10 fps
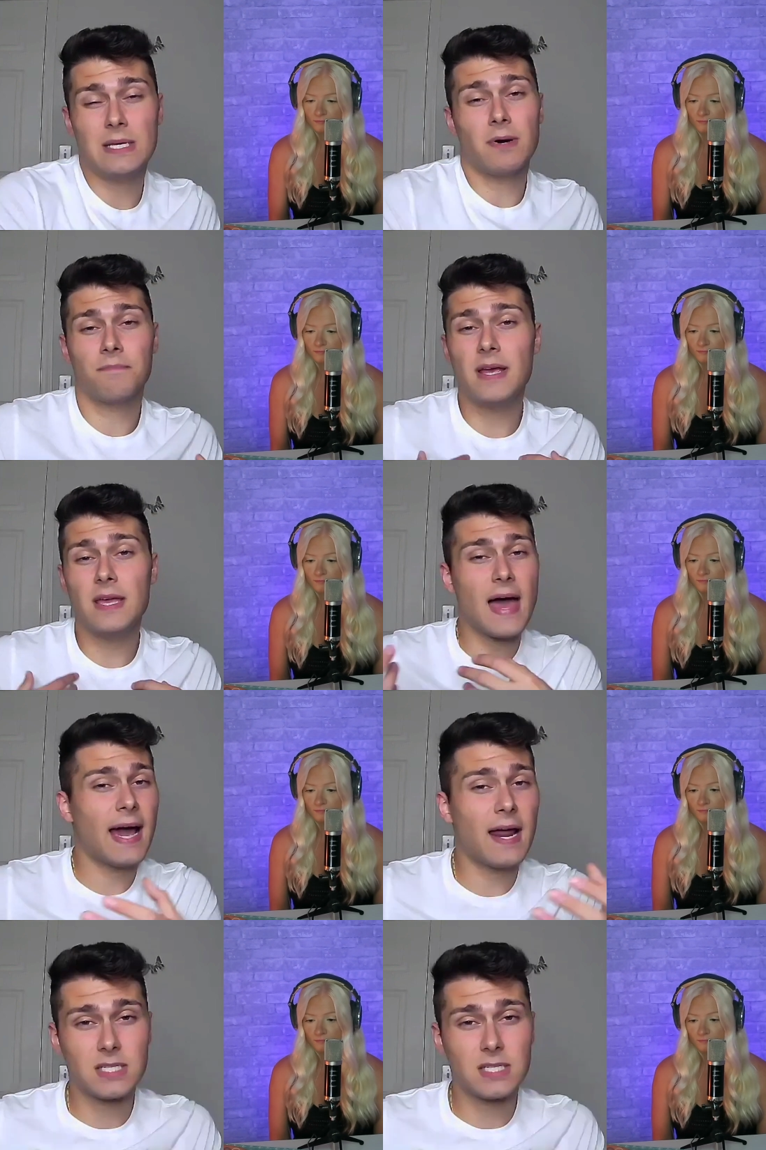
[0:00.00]
Speaker 1: but for me,
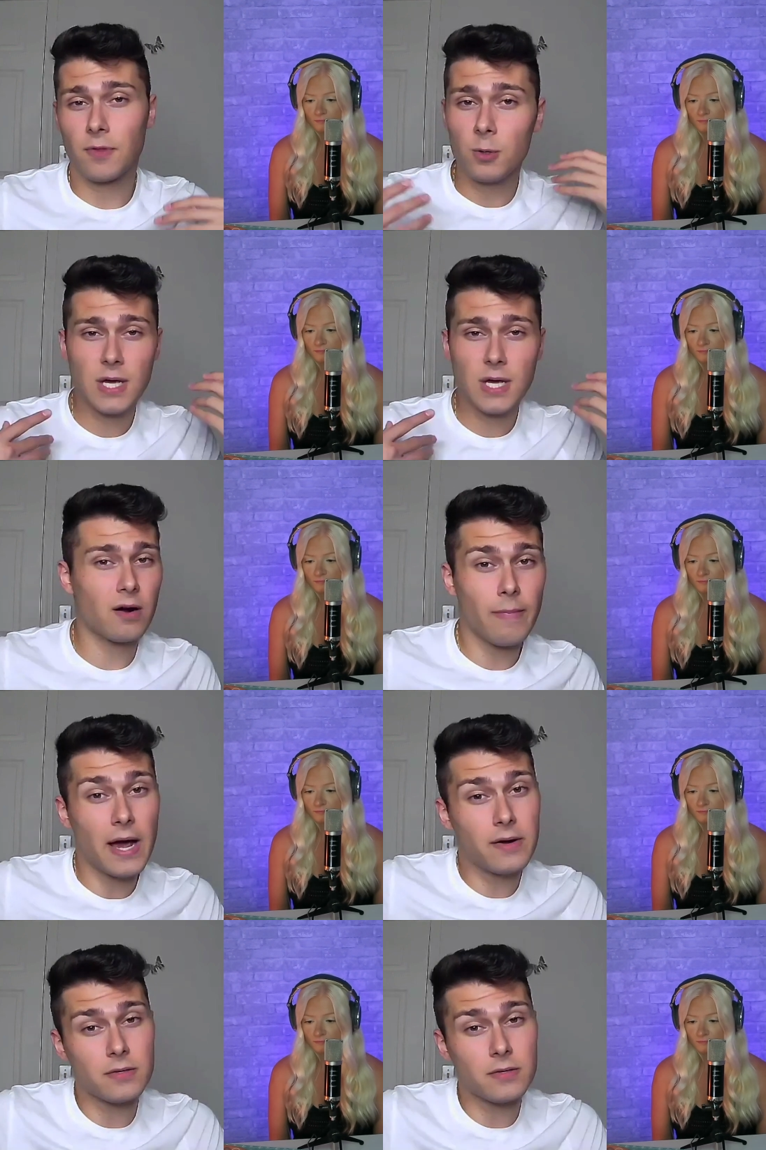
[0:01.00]
that kind of stuff, those kind of
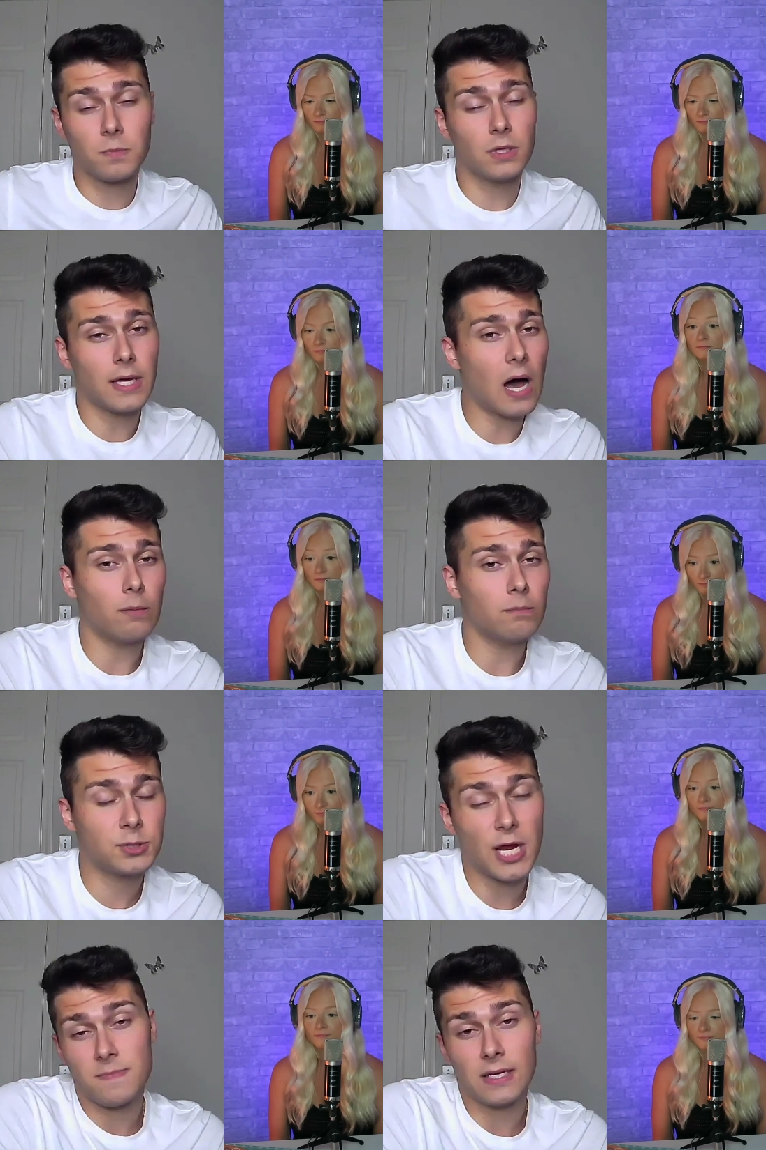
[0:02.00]
reminders really
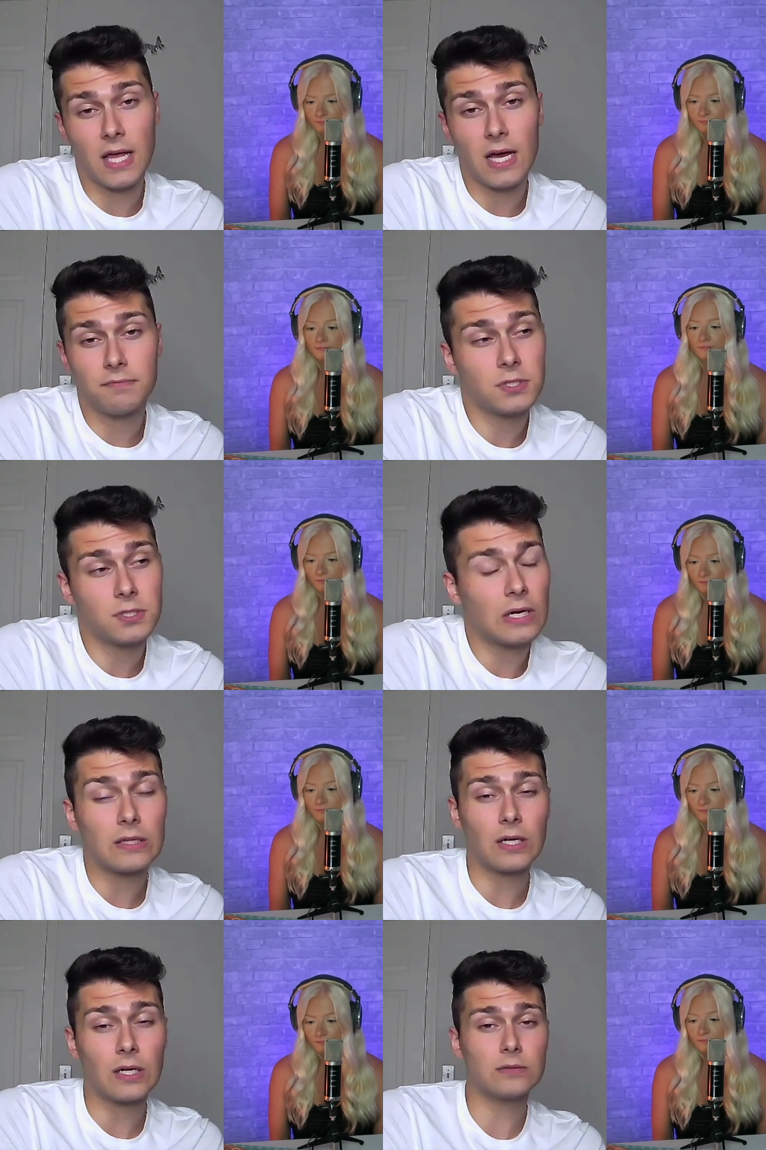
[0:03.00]
help change my life too,
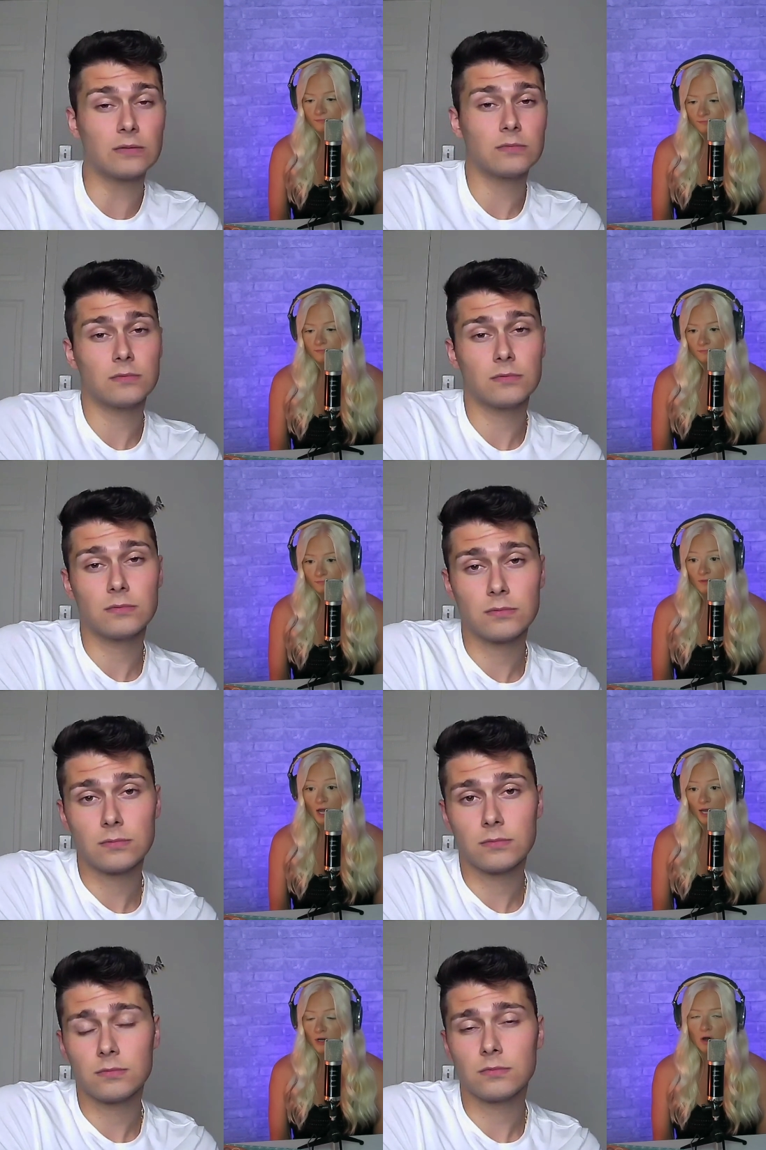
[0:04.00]
I thought.
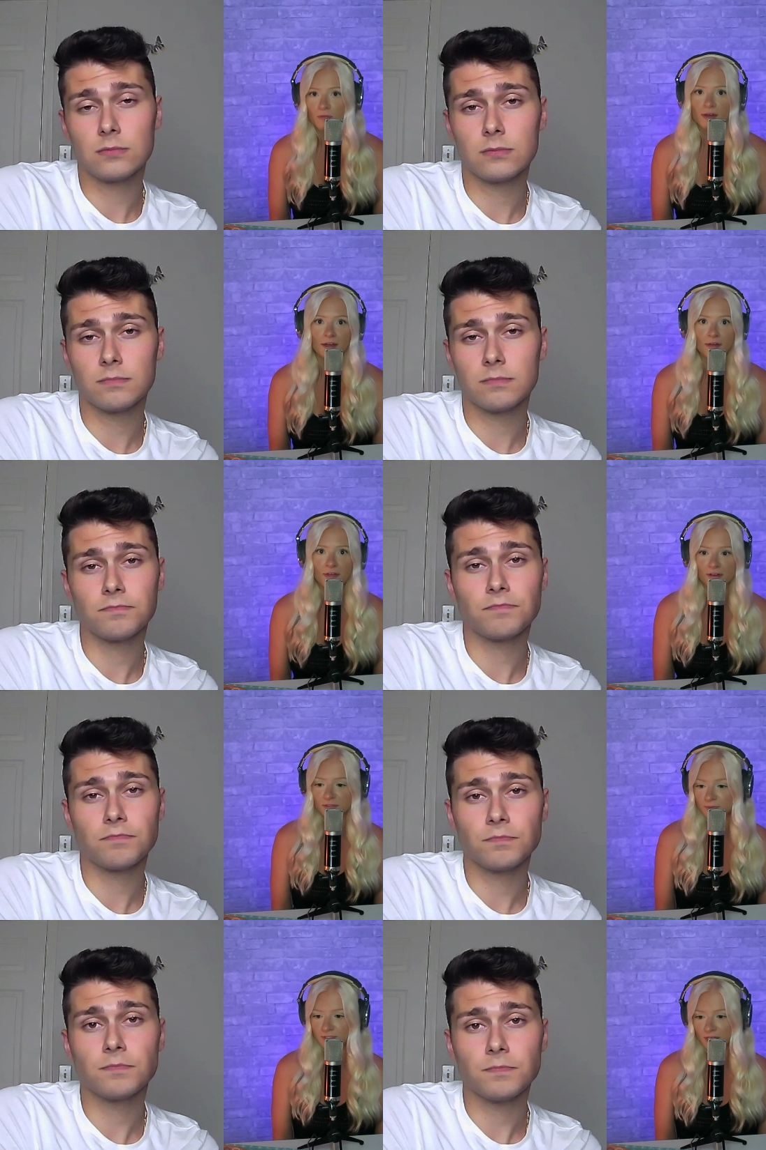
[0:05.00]
Speaker 2: Yeah, no, they
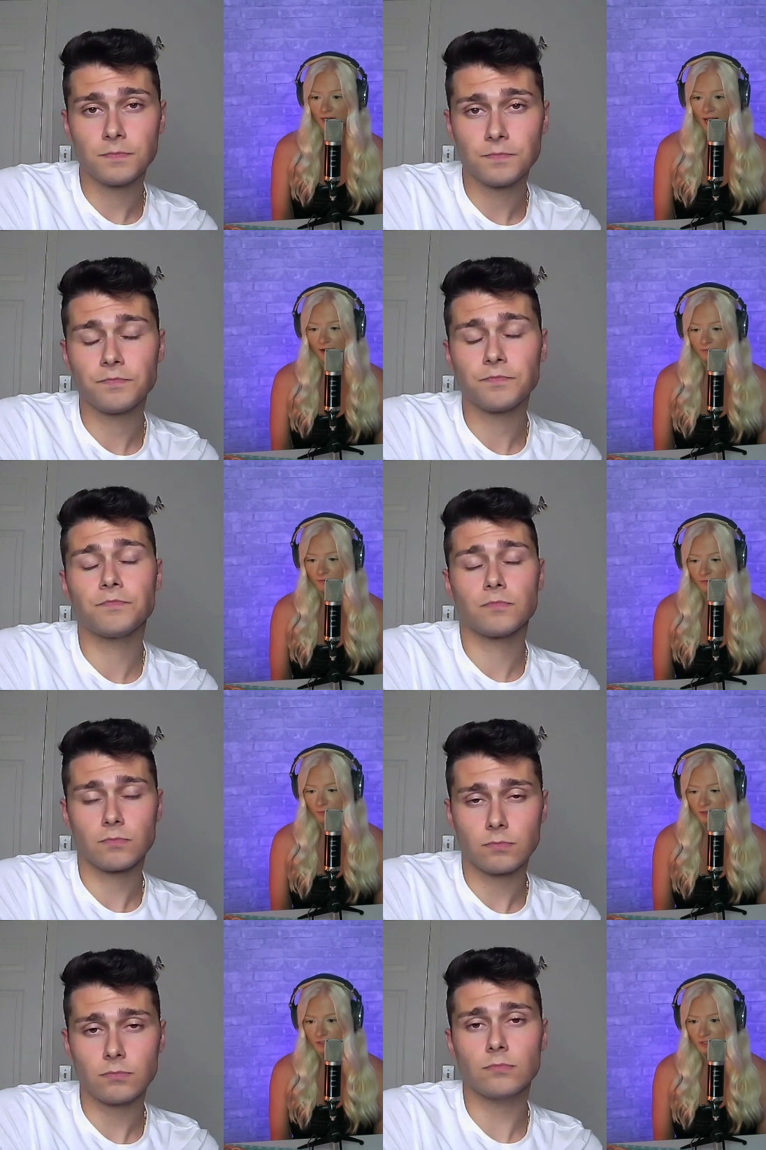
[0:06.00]
1000% have
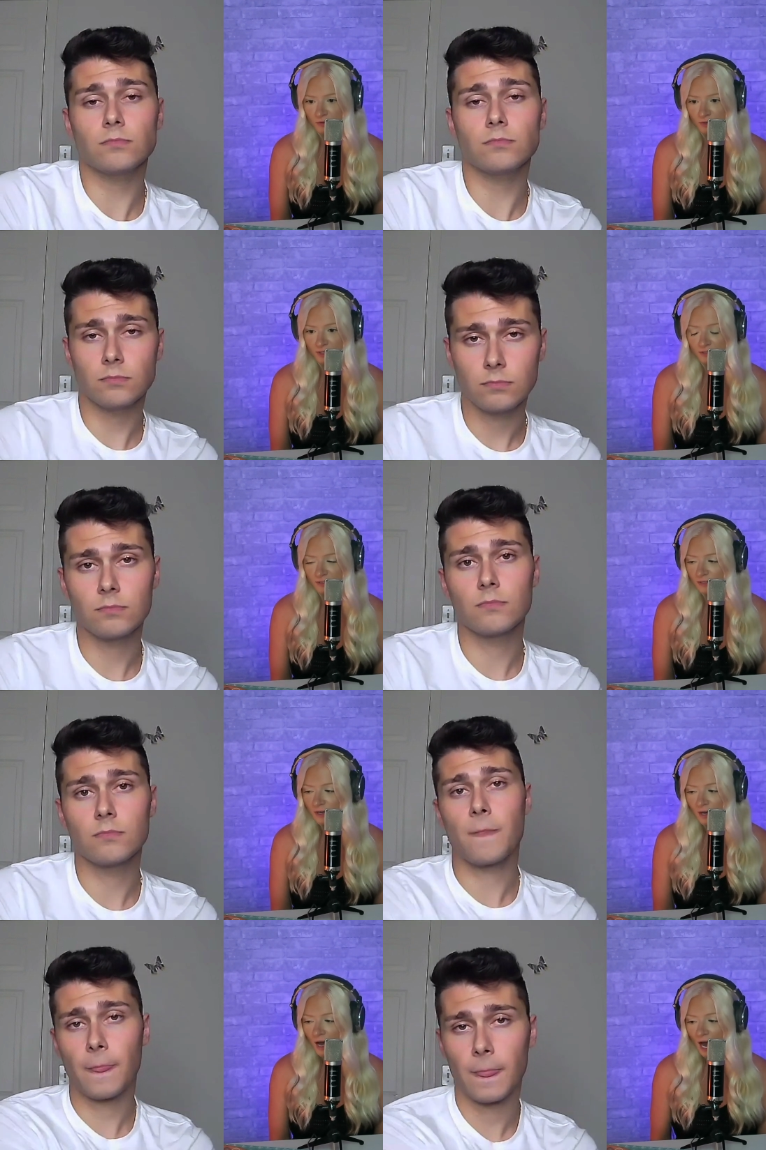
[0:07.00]
for me too. 'Cause
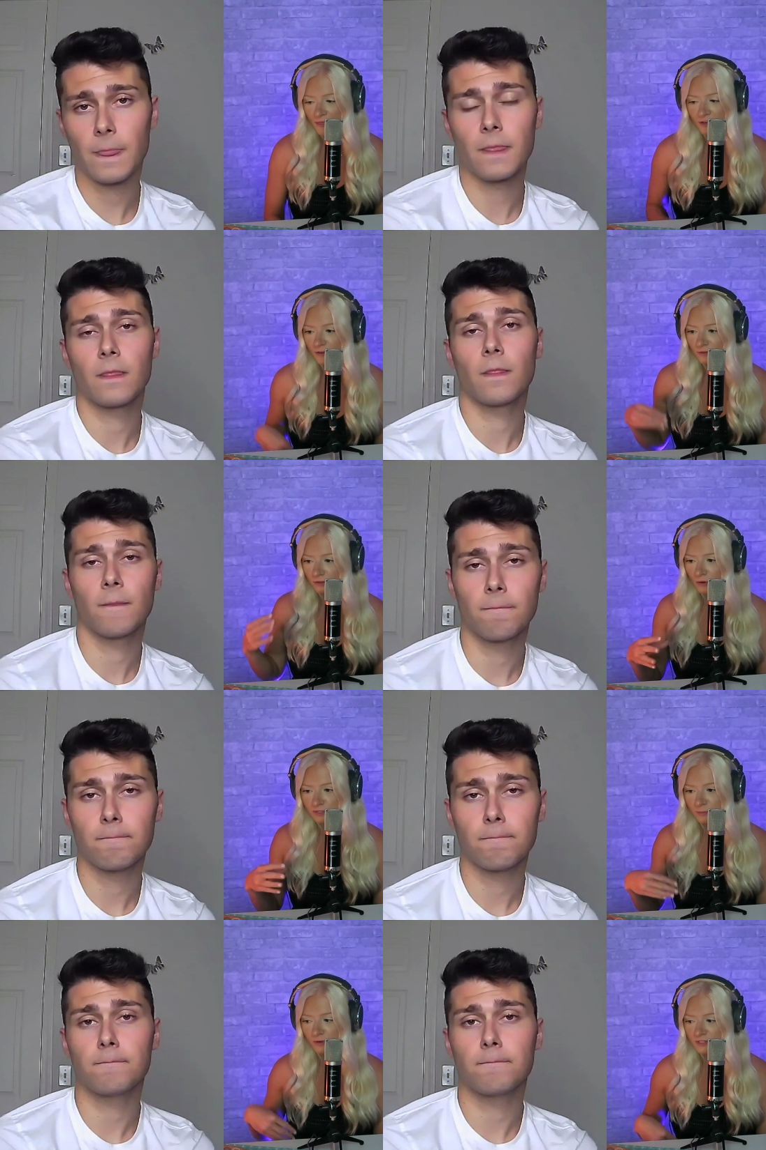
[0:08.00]
I think of the
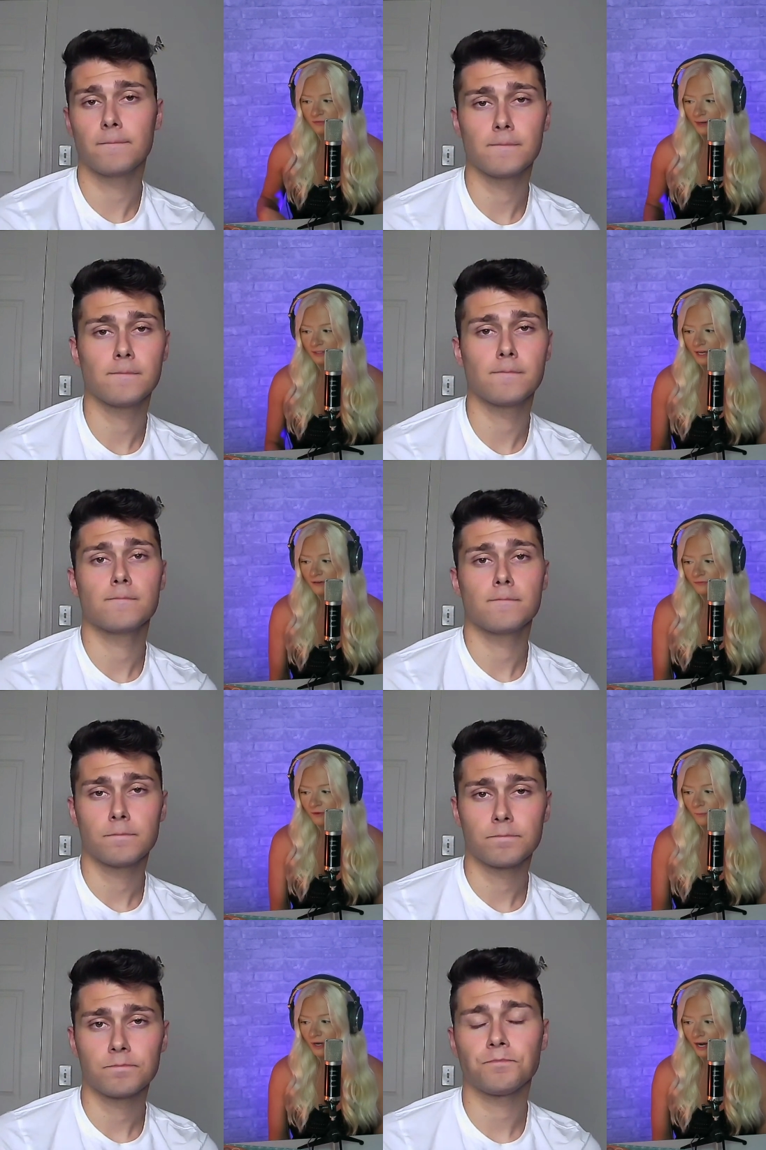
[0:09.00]
lowest points of my life
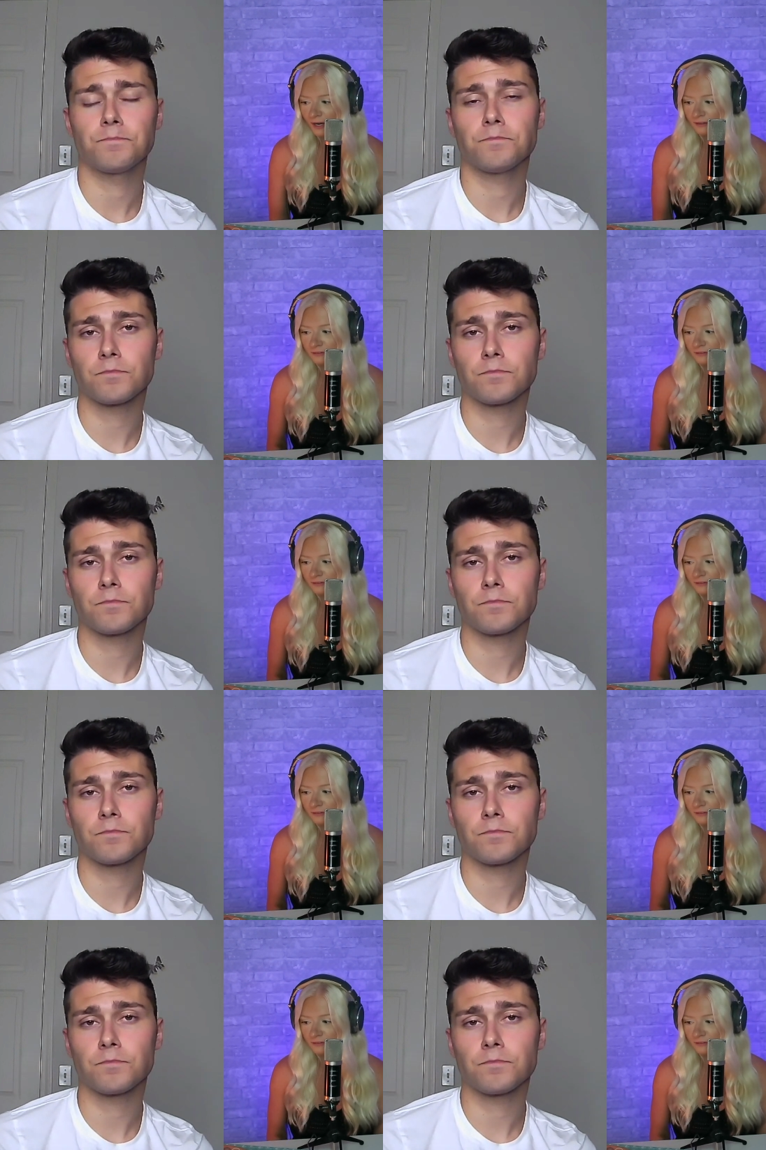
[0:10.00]
when I